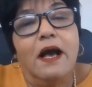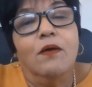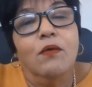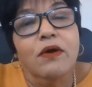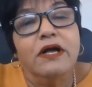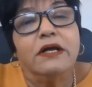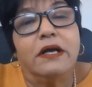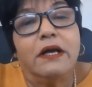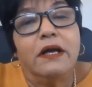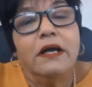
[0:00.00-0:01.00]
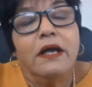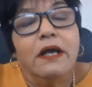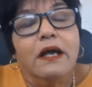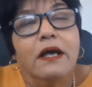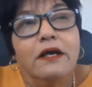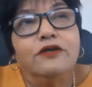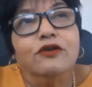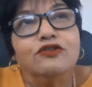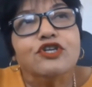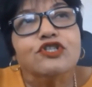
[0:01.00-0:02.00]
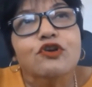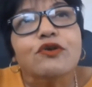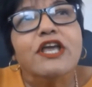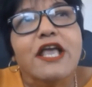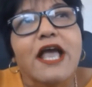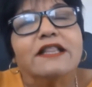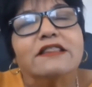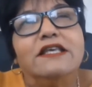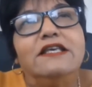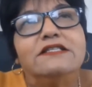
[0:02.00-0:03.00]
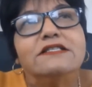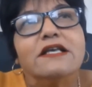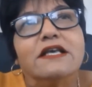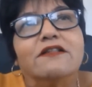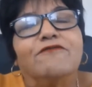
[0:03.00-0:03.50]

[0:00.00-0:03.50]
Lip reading: our work, just looking at these